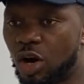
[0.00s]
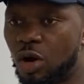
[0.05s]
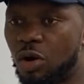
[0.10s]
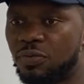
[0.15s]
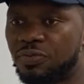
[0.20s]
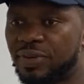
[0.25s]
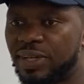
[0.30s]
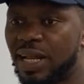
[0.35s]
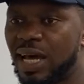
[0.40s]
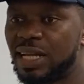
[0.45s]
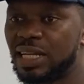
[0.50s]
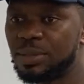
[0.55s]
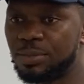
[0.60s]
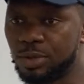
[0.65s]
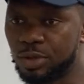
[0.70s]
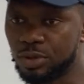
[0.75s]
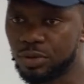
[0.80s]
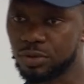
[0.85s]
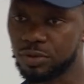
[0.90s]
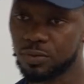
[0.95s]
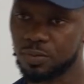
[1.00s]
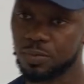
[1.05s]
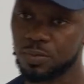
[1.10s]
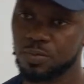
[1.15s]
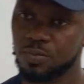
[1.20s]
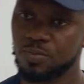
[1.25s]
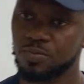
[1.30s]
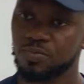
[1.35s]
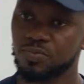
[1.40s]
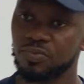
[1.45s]
of an animal.
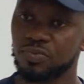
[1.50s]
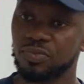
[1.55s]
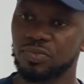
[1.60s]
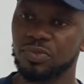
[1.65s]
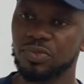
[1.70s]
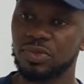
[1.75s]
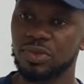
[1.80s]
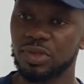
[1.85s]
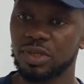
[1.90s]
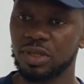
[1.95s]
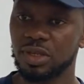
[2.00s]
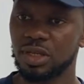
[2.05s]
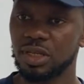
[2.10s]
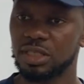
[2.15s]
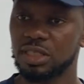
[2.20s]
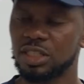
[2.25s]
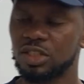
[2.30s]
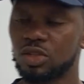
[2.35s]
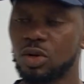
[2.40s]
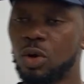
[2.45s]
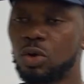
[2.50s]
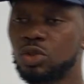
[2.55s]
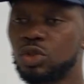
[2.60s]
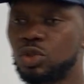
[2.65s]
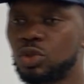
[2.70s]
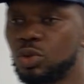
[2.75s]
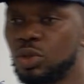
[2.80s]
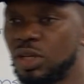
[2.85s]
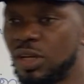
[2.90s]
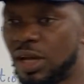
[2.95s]
It is
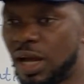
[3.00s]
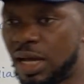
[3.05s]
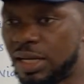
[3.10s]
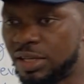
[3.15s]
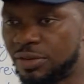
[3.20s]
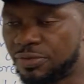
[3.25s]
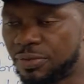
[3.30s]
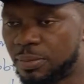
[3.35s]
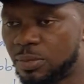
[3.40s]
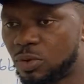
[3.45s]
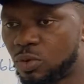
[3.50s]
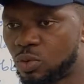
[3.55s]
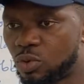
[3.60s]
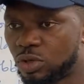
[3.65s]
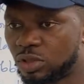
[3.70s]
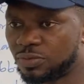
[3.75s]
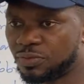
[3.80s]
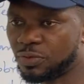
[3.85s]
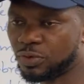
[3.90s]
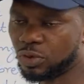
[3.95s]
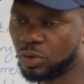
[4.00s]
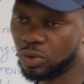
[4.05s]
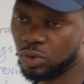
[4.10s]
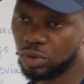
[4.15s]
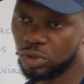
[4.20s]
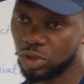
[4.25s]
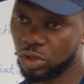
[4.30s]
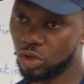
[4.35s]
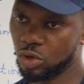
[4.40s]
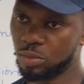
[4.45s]
also an informal word for
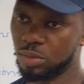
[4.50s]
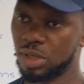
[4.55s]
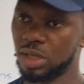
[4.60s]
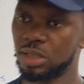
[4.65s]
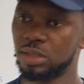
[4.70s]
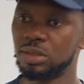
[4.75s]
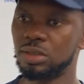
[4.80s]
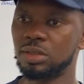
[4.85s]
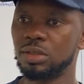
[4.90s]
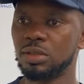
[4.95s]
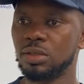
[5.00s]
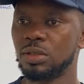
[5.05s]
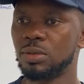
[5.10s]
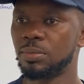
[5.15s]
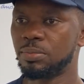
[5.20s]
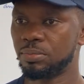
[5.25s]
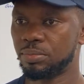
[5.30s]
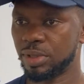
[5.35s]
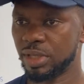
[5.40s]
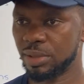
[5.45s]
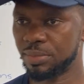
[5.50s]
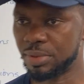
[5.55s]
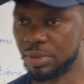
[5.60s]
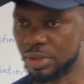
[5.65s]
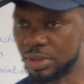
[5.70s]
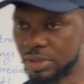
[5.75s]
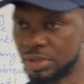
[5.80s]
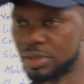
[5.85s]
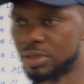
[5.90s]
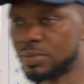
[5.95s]
human
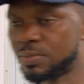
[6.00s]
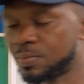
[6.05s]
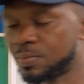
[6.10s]
babies.